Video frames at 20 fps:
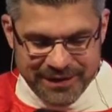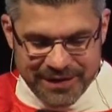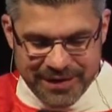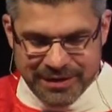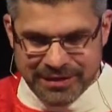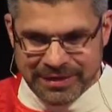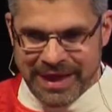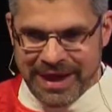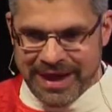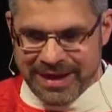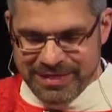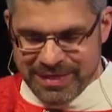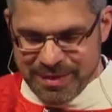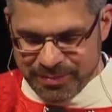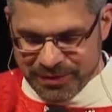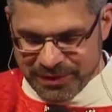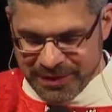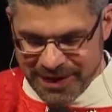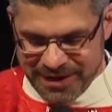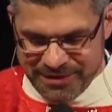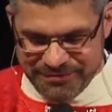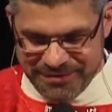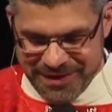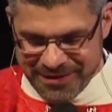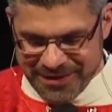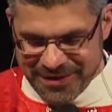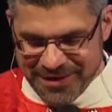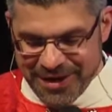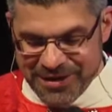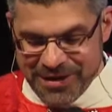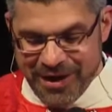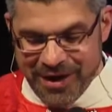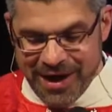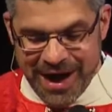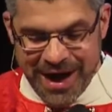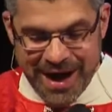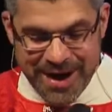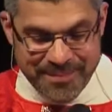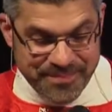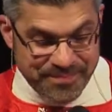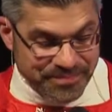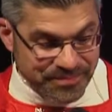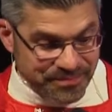Land the plane, Father. No, um...